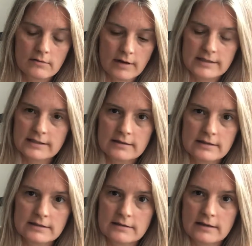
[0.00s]
I said
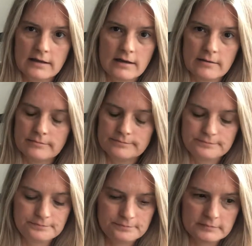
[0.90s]
this in the um,
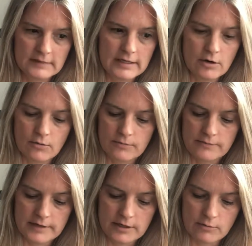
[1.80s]
Leo
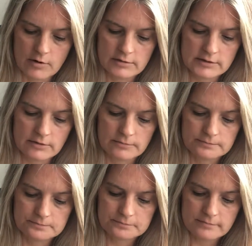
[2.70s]
video also,
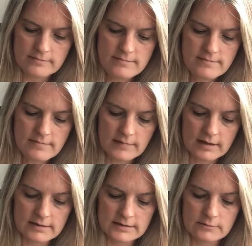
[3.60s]

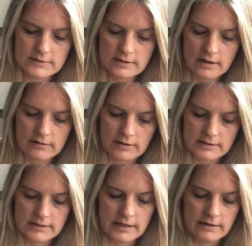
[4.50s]
because it was another
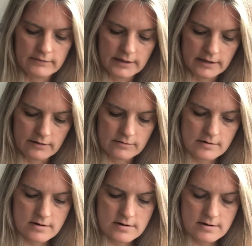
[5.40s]
exciting video.
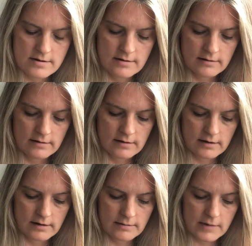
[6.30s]

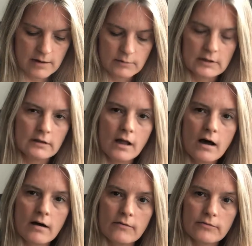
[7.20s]
Um, I would
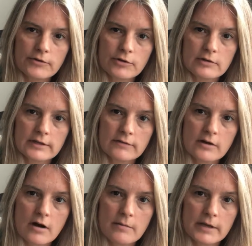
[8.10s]
love for you to leave a
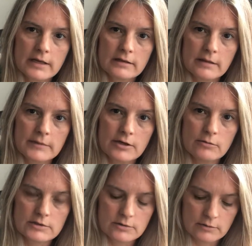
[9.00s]
comment and let me know
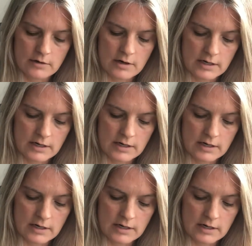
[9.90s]
what's going on.